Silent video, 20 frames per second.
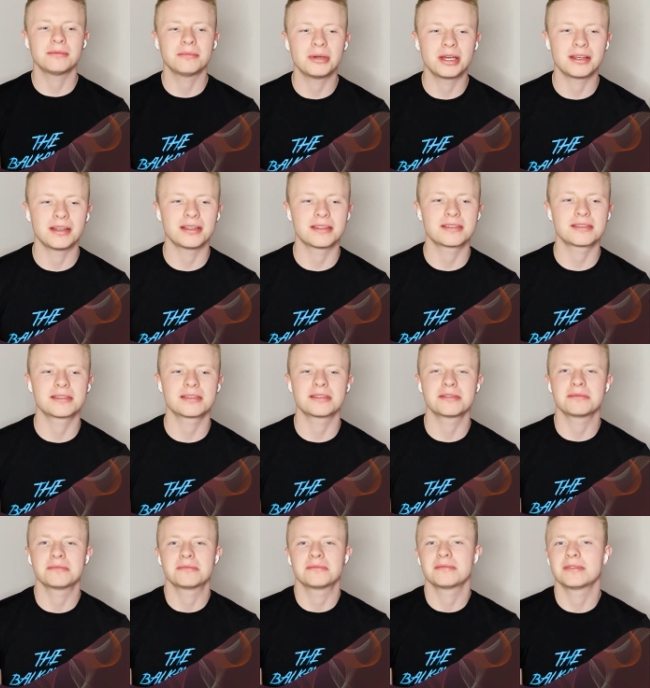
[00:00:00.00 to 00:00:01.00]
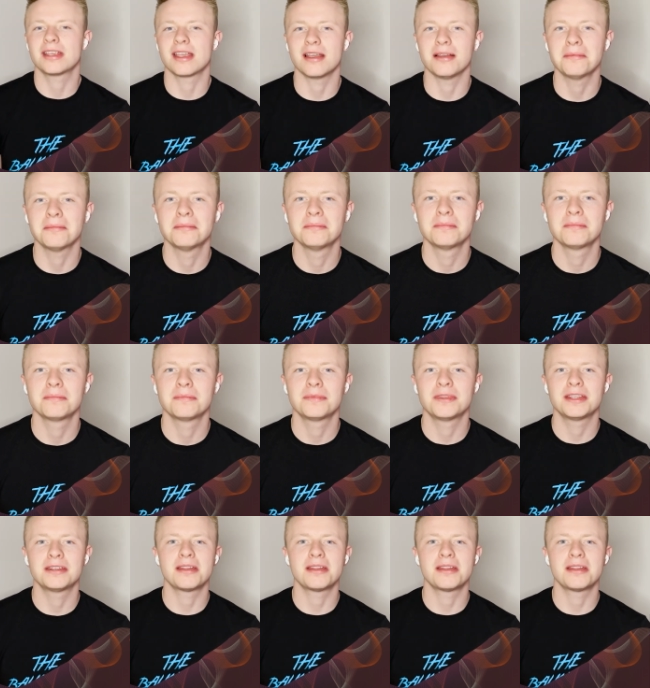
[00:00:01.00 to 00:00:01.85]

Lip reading: but it